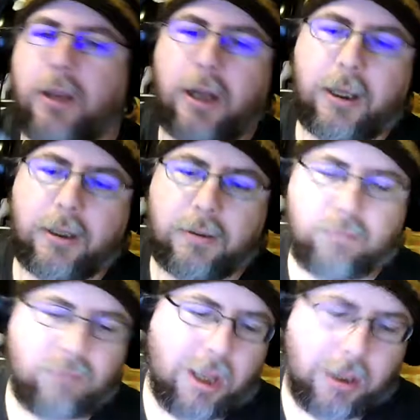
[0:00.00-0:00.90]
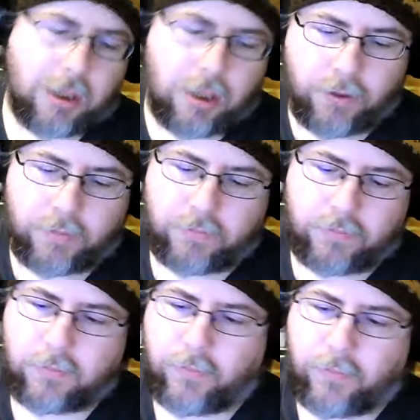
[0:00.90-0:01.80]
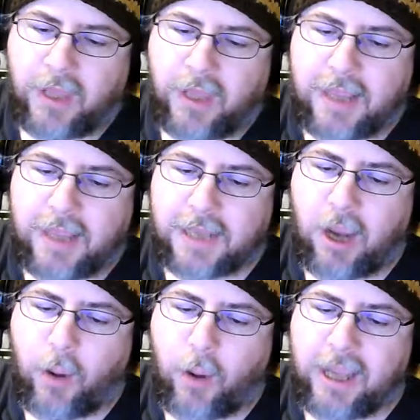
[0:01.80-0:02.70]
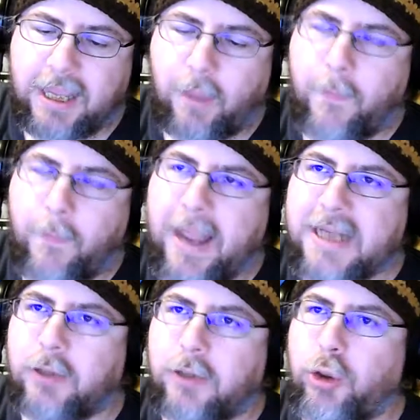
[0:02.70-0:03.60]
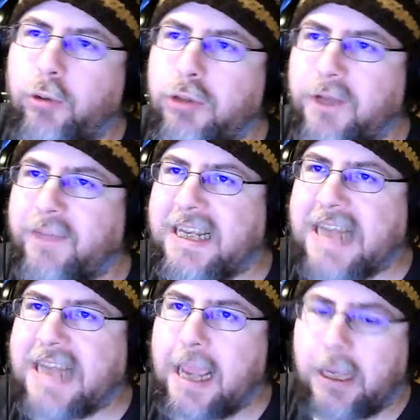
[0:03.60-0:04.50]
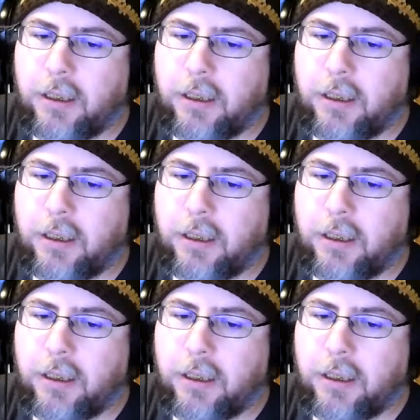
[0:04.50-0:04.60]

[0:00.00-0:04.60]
I can keep up. That's how I get the magical news of the day.